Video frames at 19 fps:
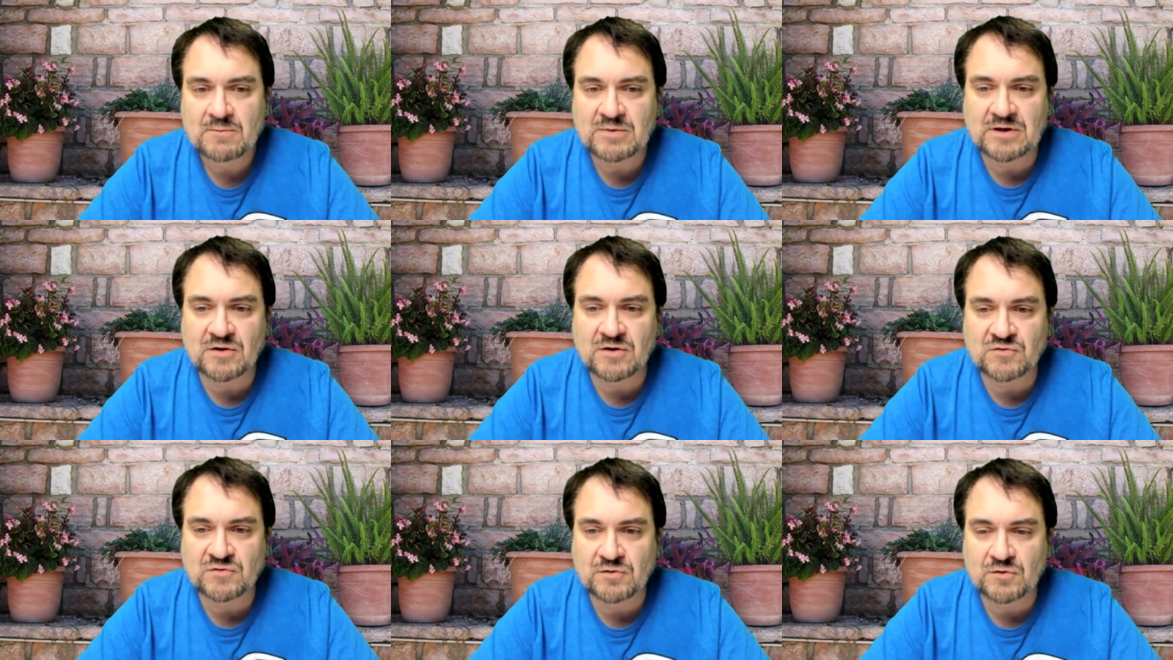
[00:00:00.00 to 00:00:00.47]

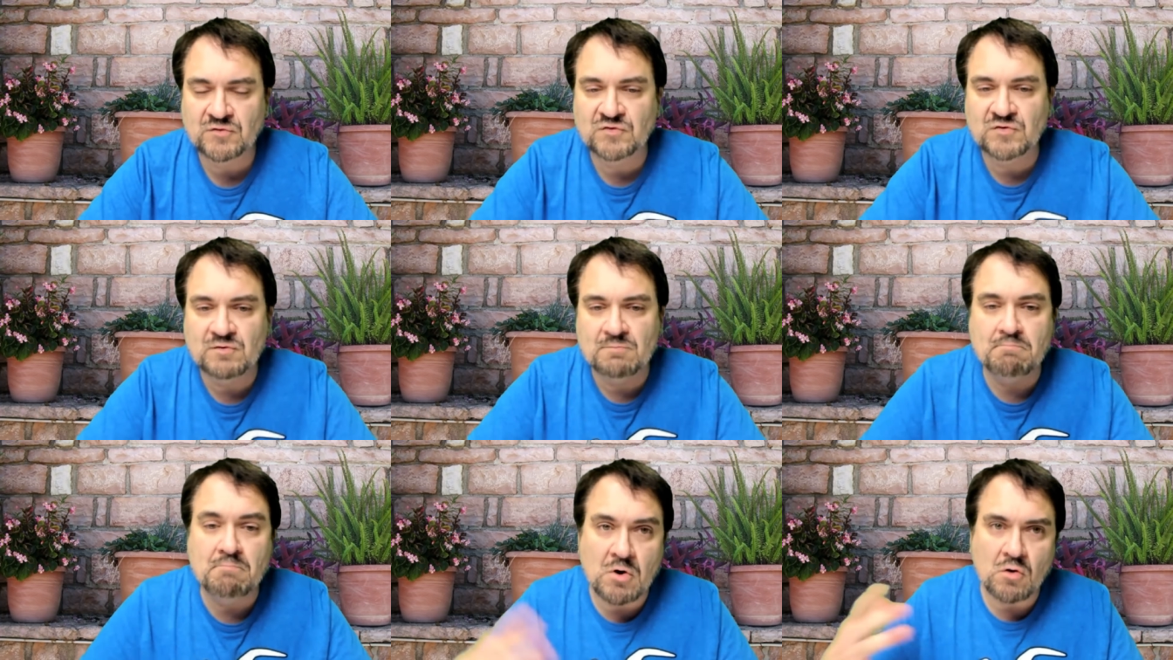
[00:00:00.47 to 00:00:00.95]
because there's
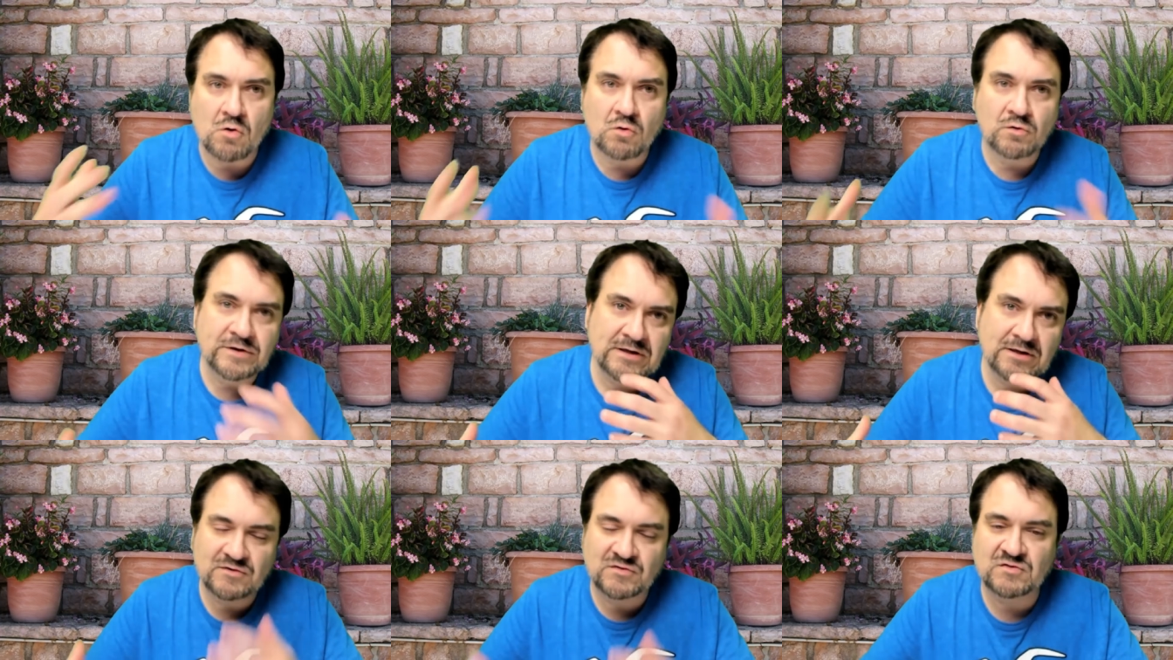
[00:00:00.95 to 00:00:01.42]
some
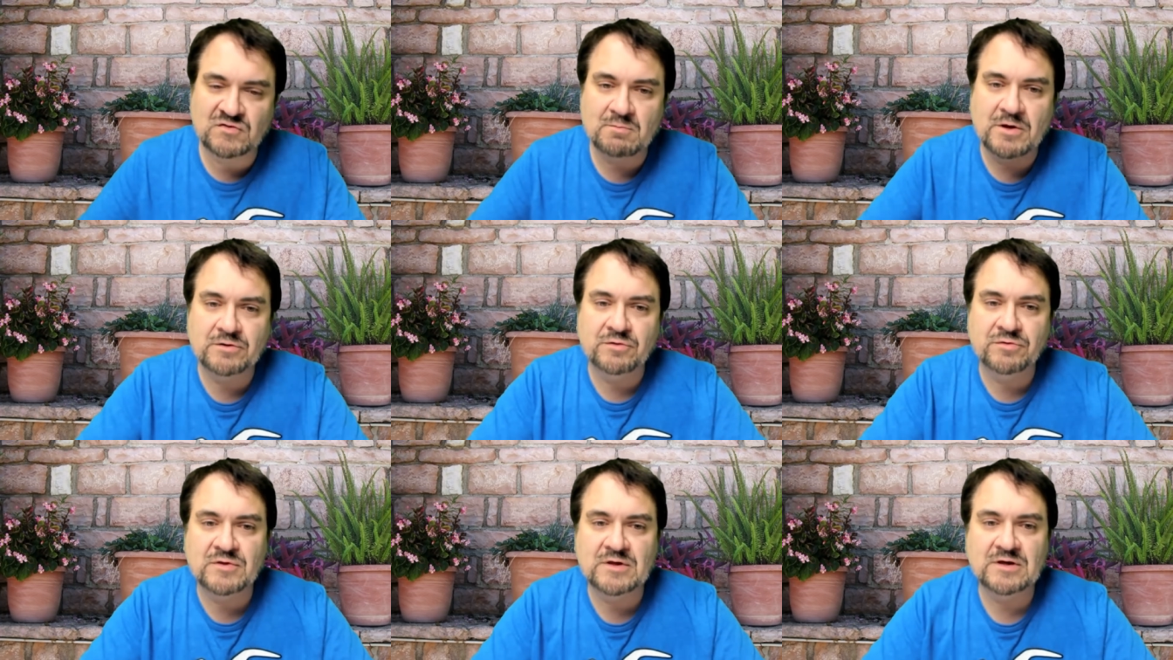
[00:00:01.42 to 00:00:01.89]
molding and some
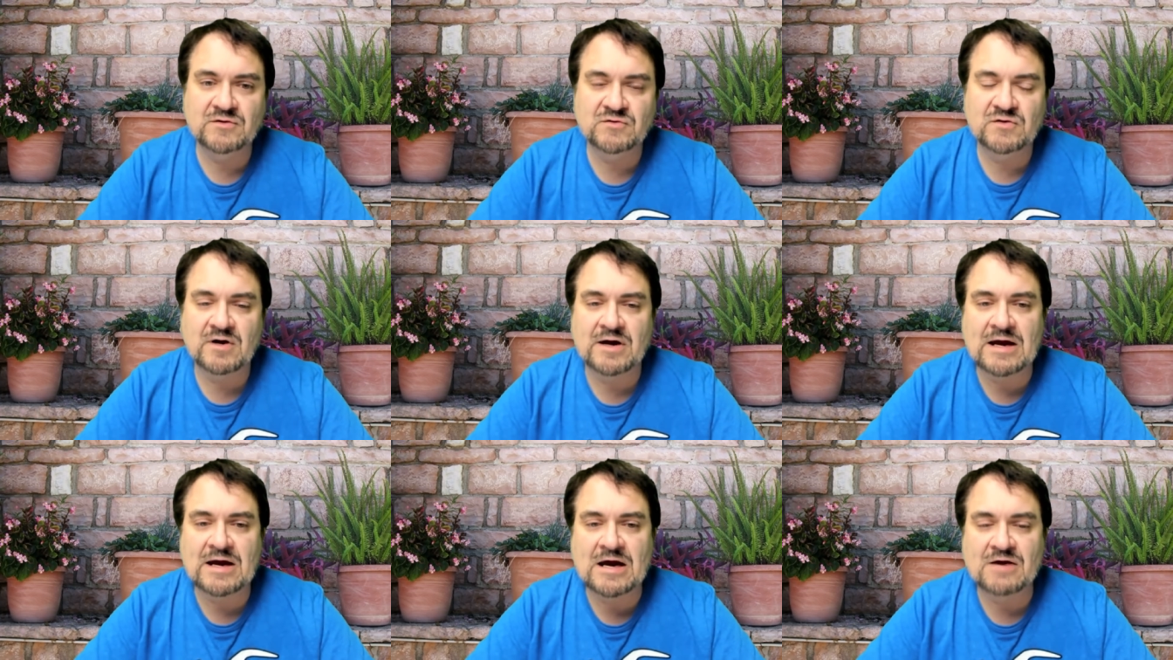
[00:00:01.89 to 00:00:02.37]
other things
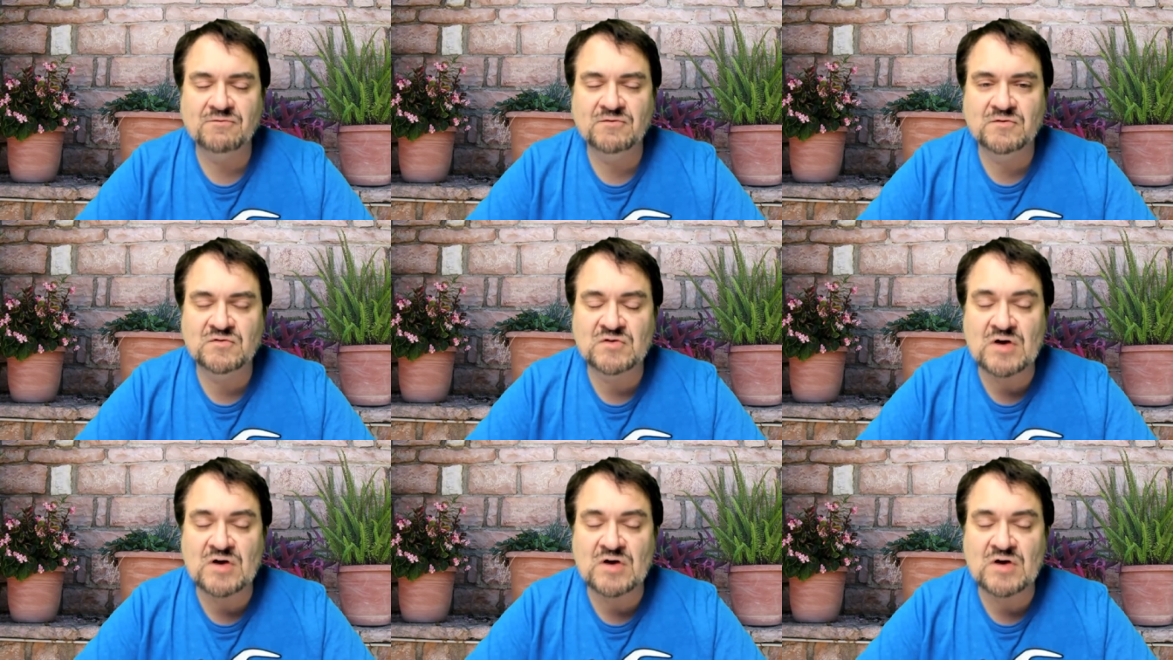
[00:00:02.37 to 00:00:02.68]
that I have